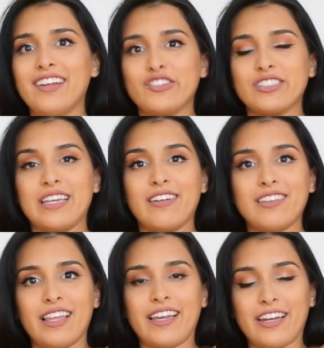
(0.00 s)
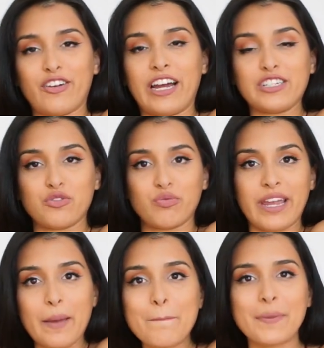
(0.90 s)
Just sounded like I cracked a
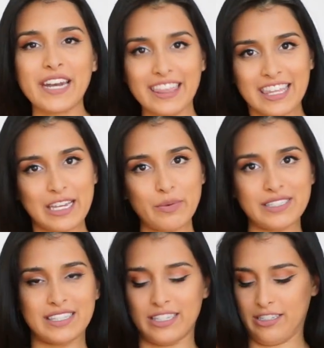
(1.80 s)
rib, but I think it was the